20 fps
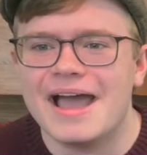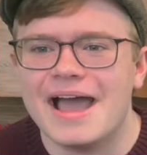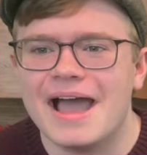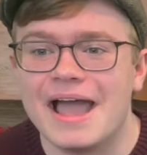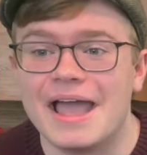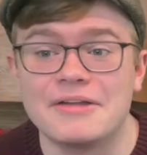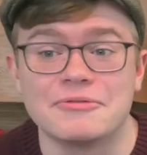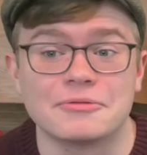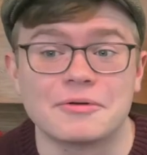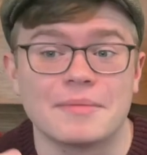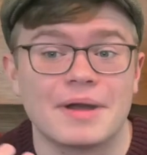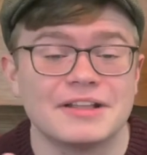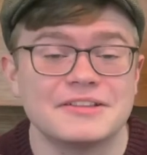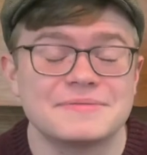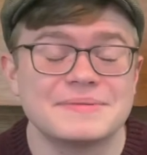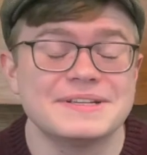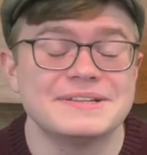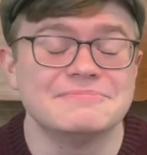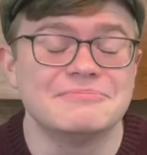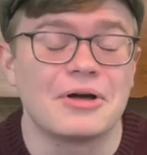It reminds
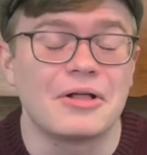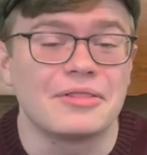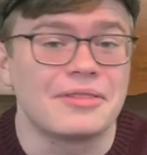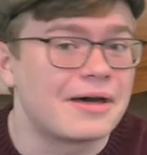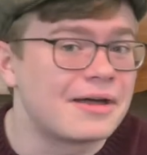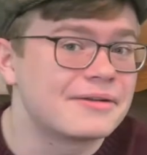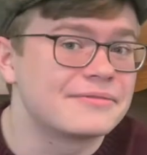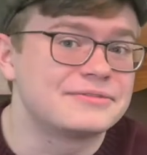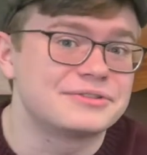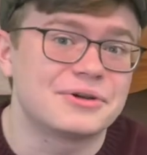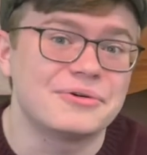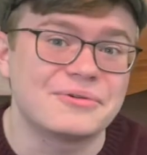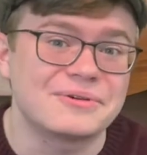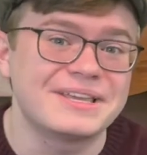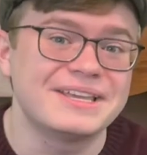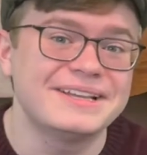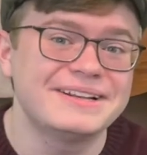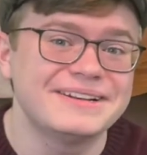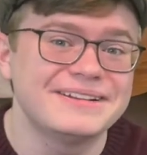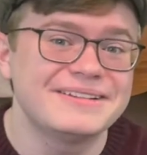me a lot of
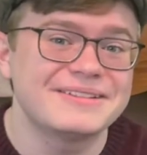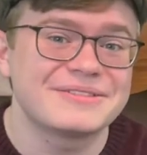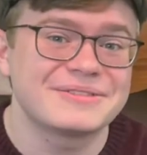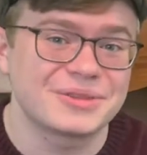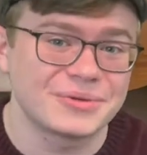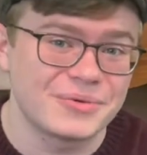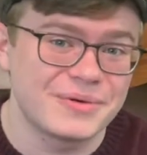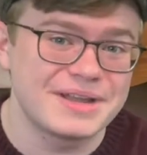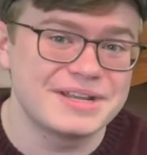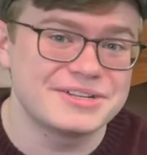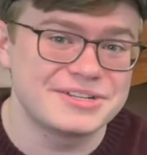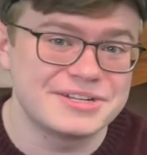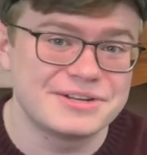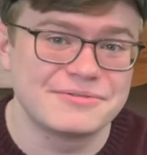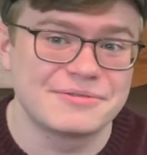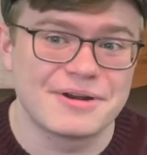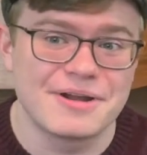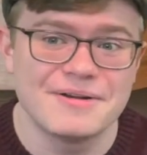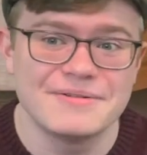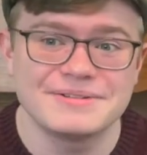Tolkien, the way she
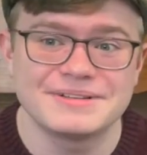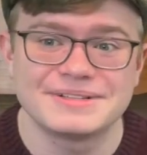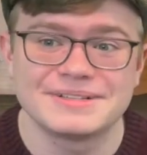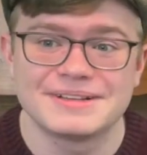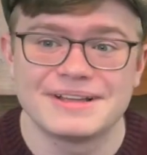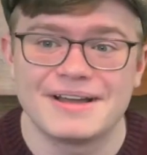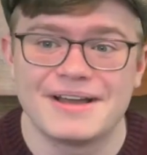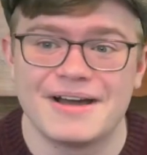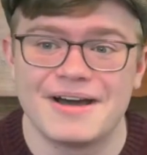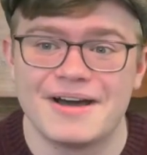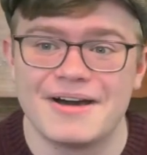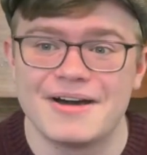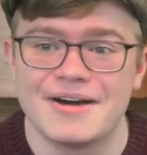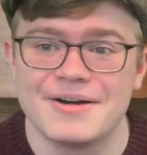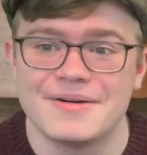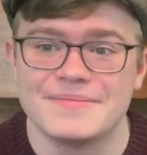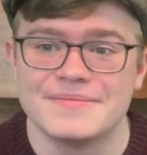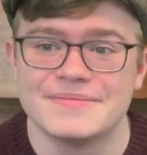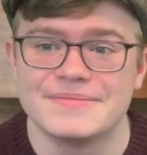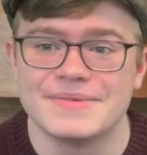wrote.
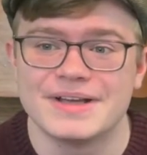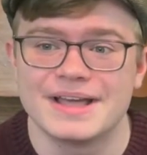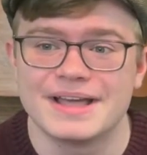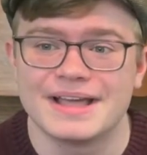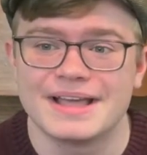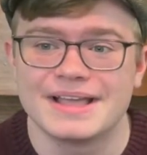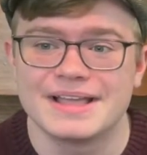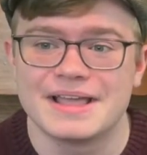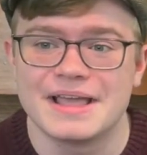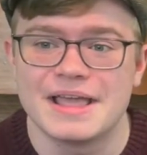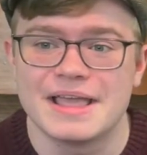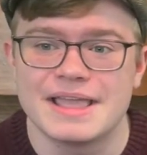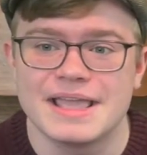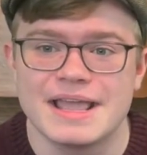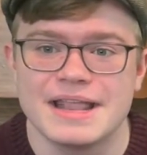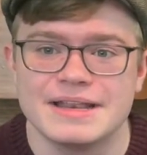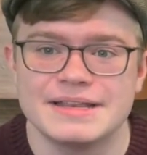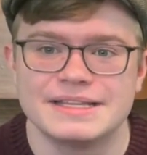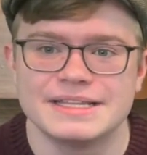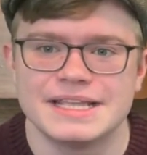And
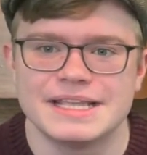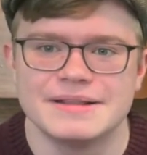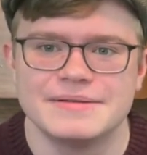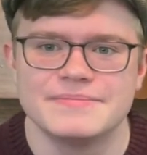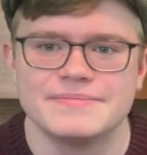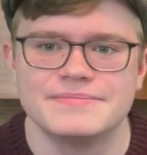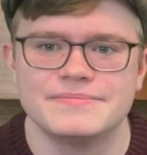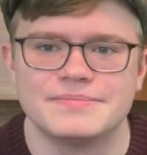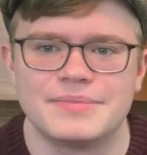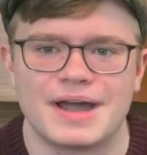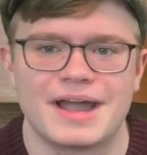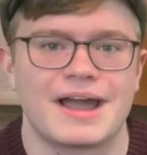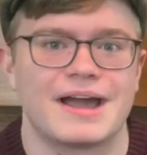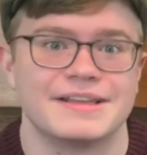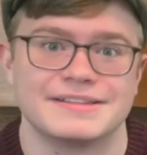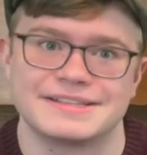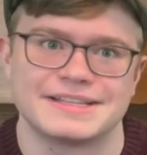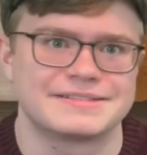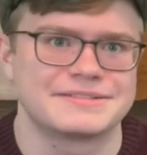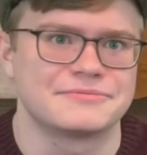in my
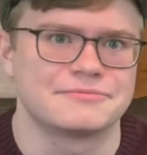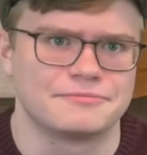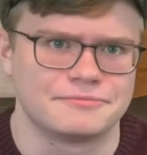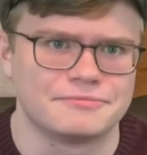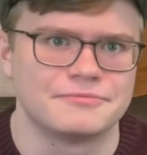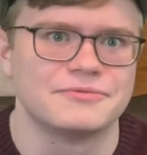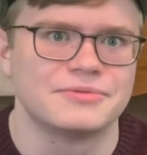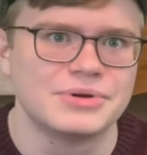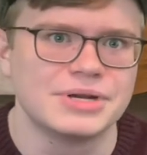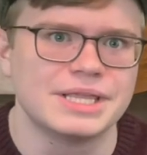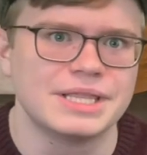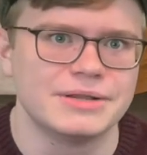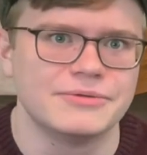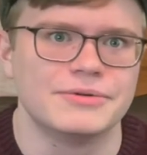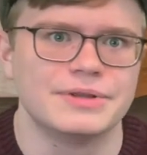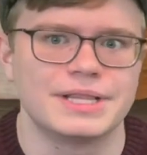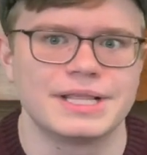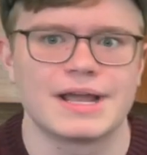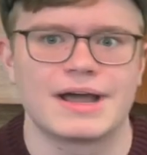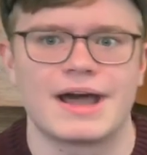eyes, that's a really,
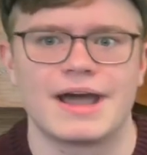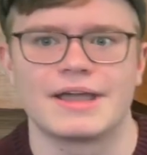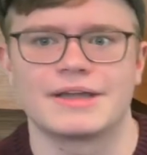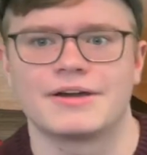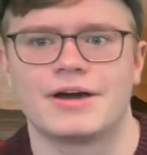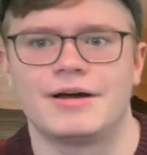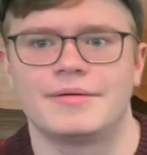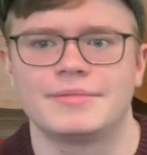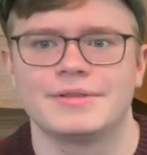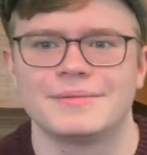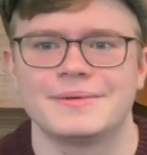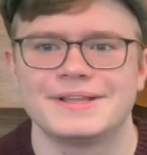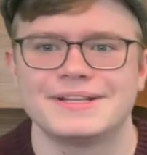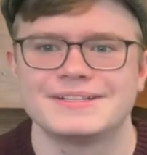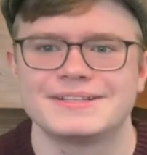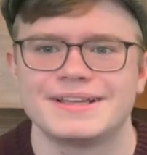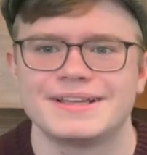really high compliment.